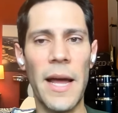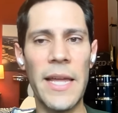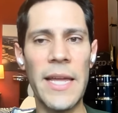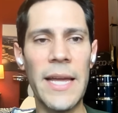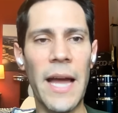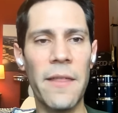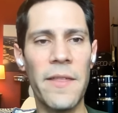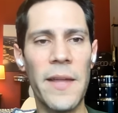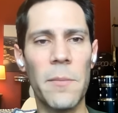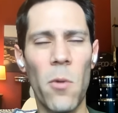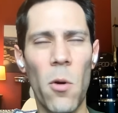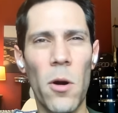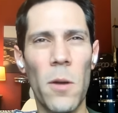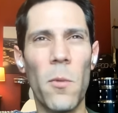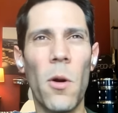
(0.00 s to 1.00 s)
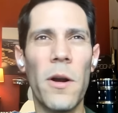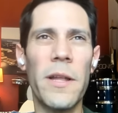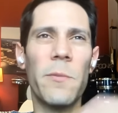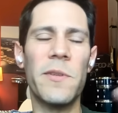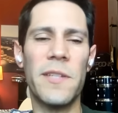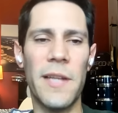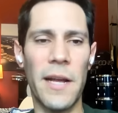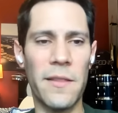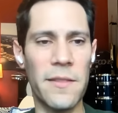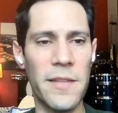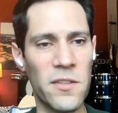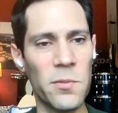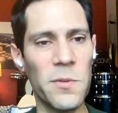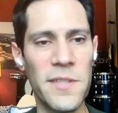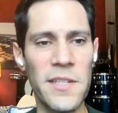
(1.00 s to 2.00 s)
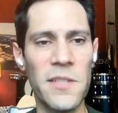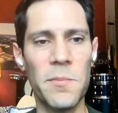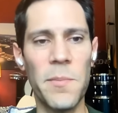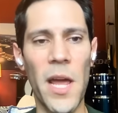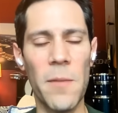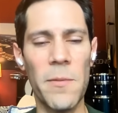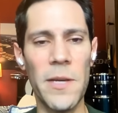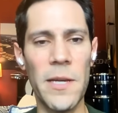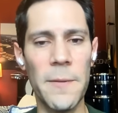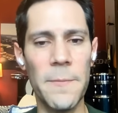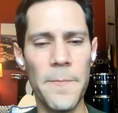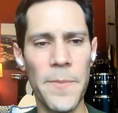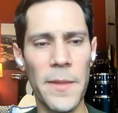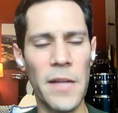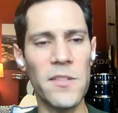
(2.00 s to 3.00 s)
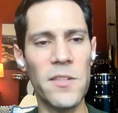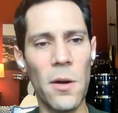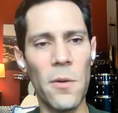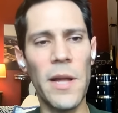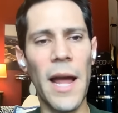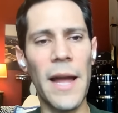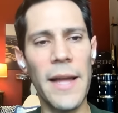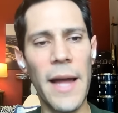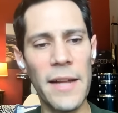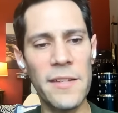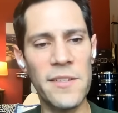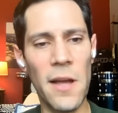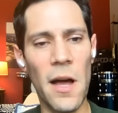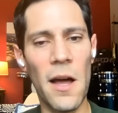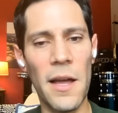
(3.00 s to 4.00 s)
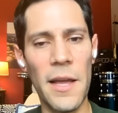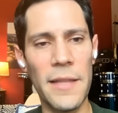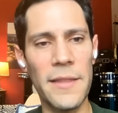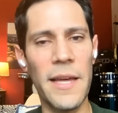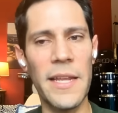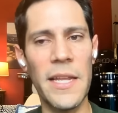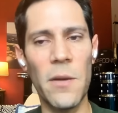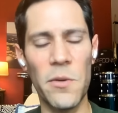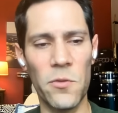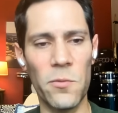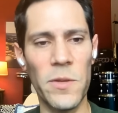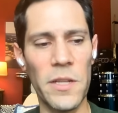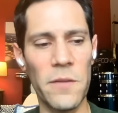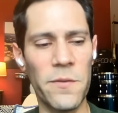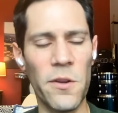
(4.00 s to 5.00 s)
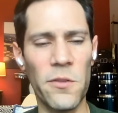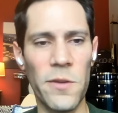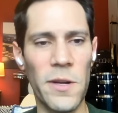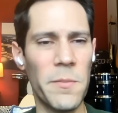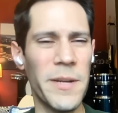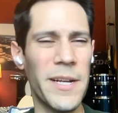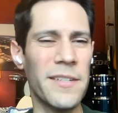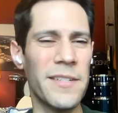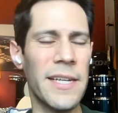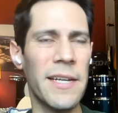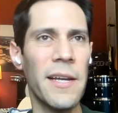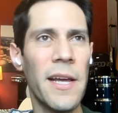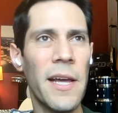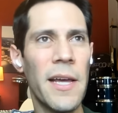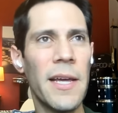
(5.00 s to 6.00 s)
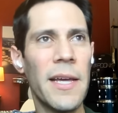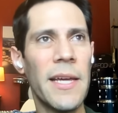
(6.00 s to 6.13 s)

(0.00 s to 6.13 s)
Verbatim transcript: I think more and more it was like this was his baby. And so I saw that he was really frustrated, because he